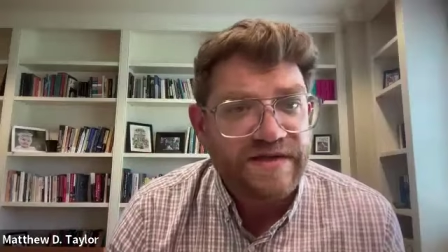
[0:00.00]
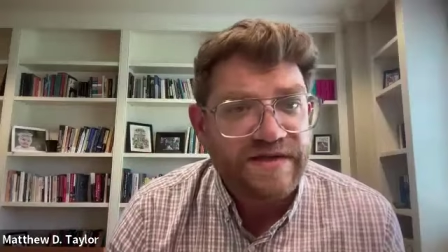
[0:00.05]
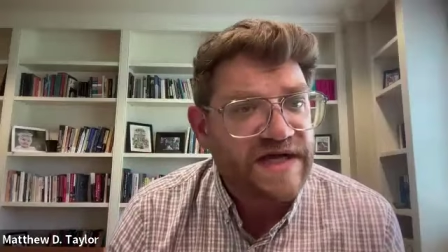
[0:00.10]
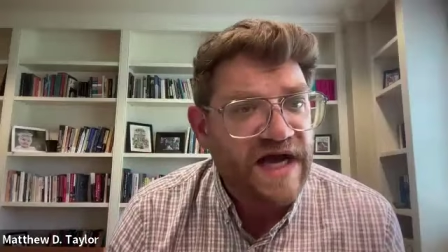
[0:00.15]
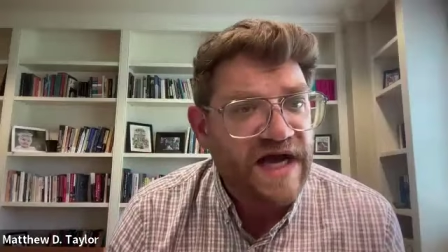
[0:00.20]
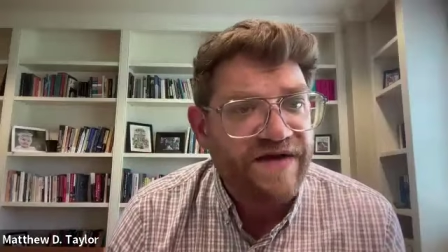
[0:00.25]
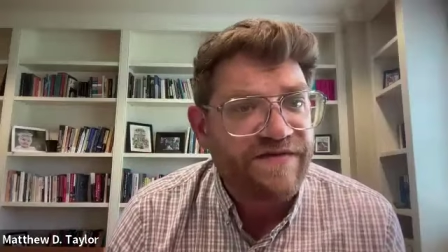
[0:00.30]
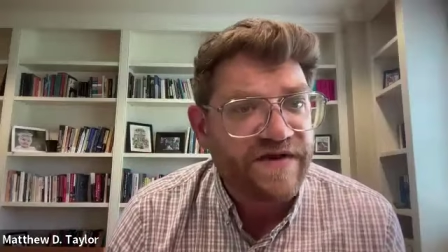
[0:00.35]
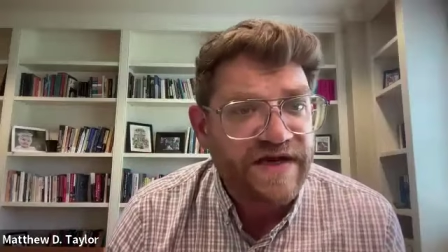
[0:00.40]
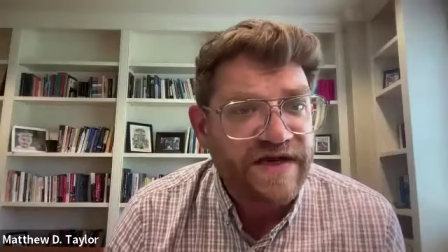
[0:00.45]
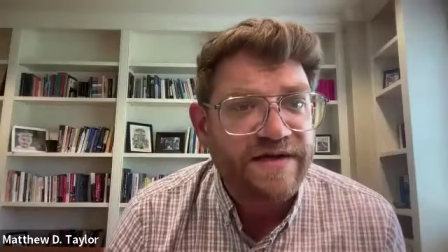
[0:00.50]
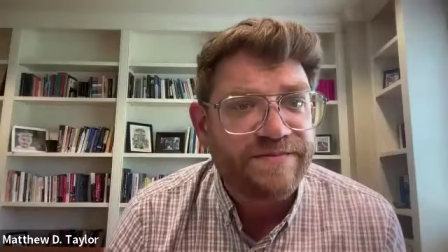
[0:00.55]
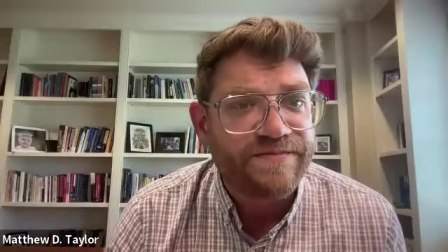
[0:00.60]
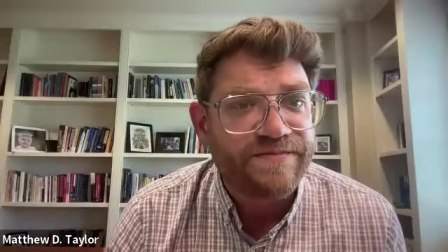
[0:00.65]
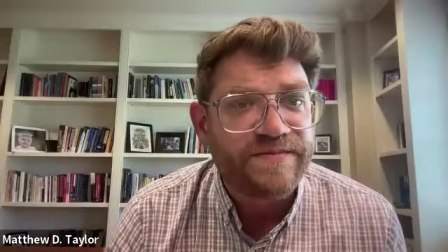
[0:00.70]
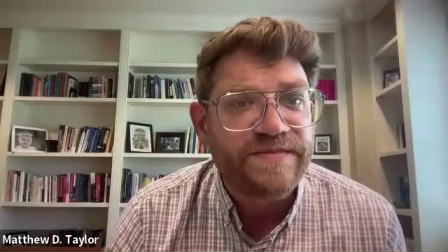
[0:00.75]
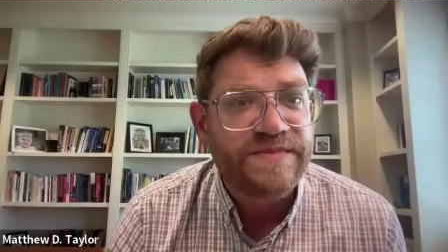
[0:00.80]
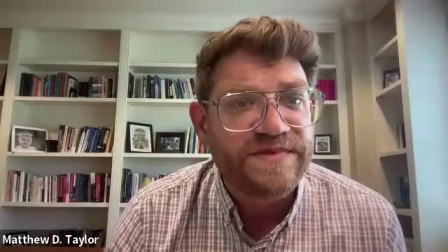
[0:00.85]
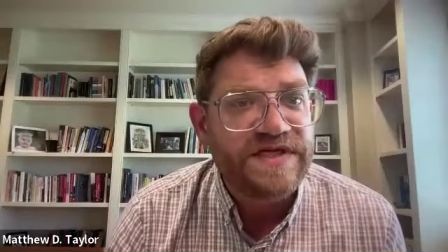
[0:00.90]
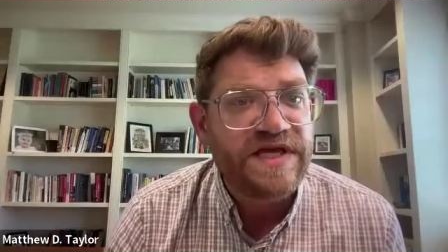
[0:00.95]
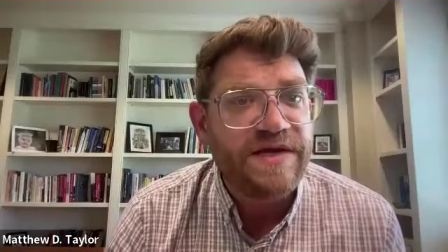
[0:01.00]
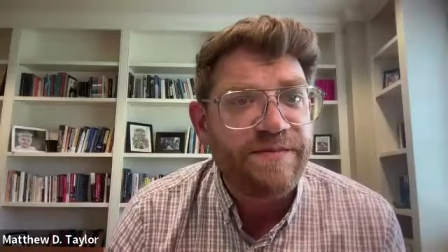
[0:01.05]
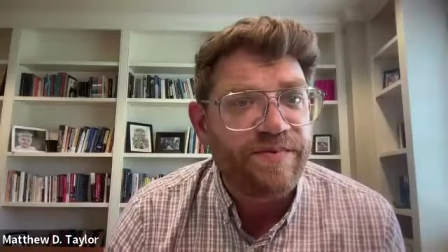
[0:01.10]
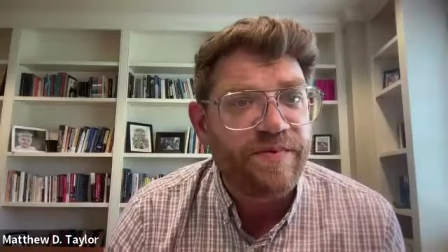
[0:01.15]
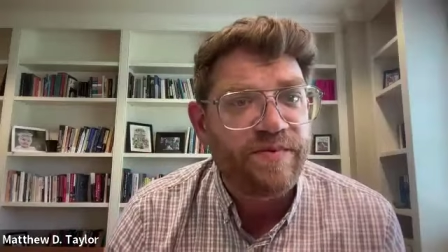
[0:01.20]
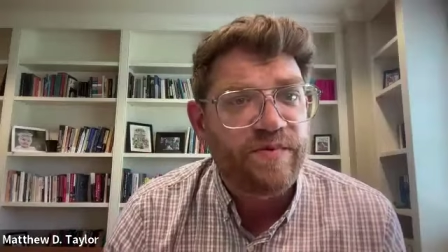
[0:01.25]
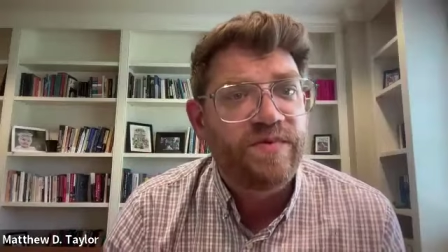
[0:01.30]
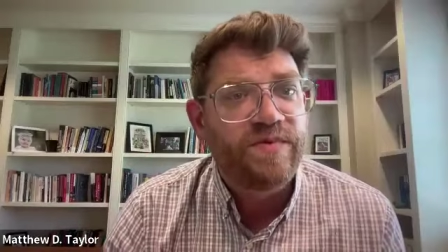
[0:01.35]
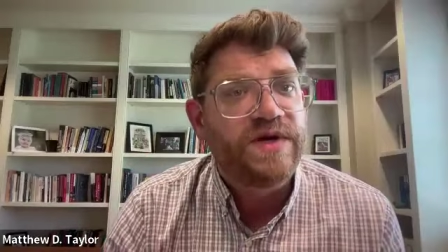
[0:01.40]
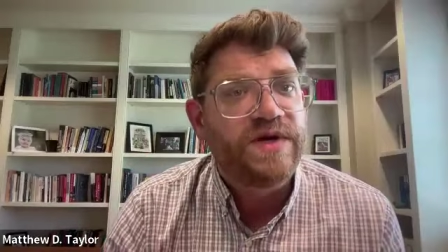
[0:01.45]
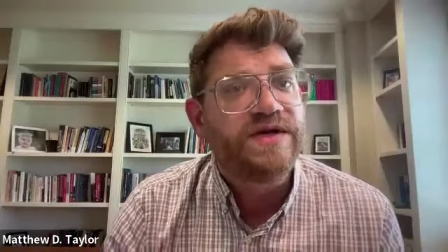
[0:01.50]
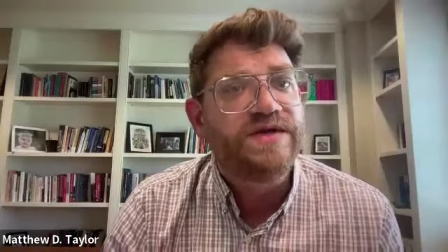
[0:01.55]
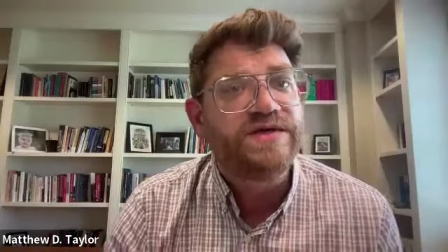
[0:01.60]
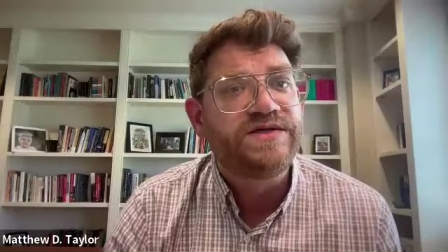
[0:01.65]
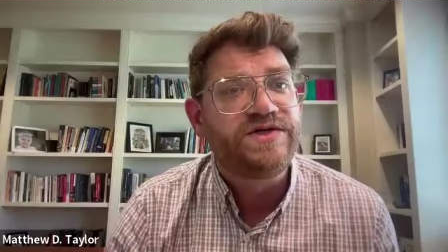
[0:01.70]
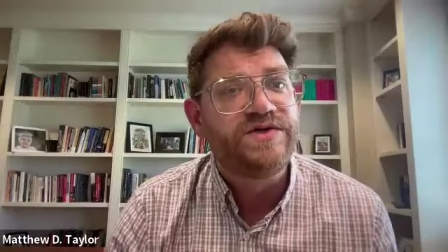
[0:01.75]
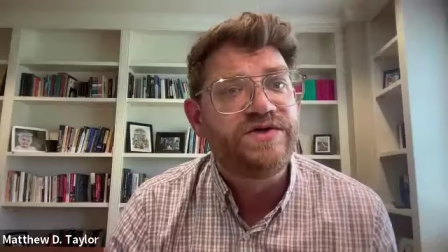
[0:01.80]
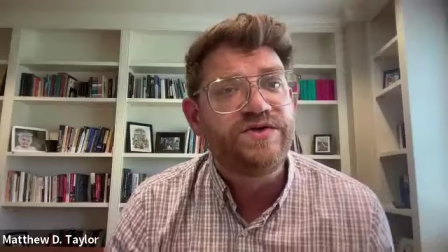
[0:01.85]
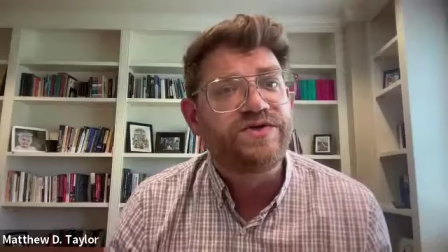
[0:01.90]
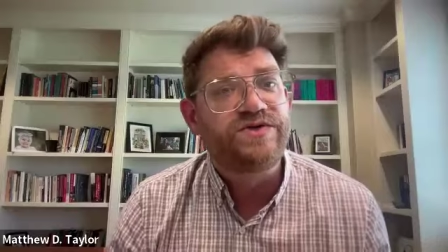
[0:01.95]
diving in deep
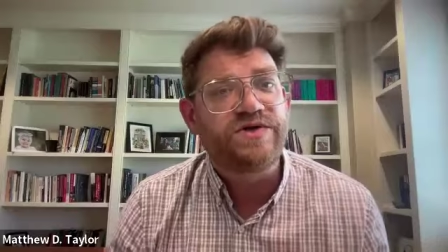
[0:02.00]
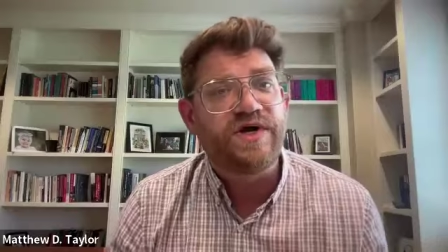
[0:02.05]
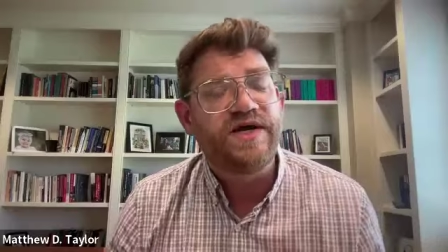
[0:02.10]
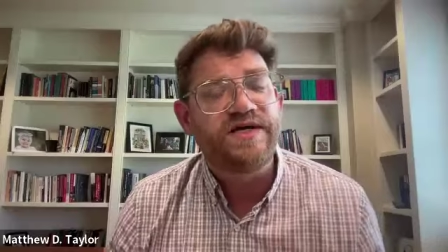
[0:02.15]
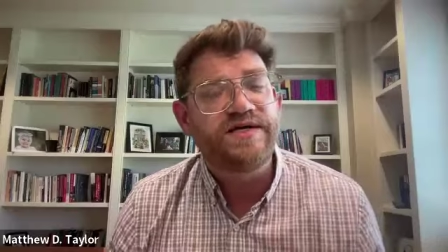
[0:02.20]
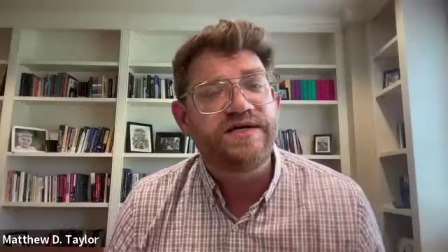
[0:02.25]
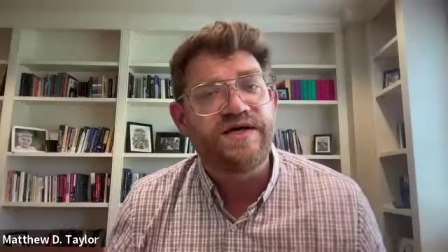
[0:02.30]
into trying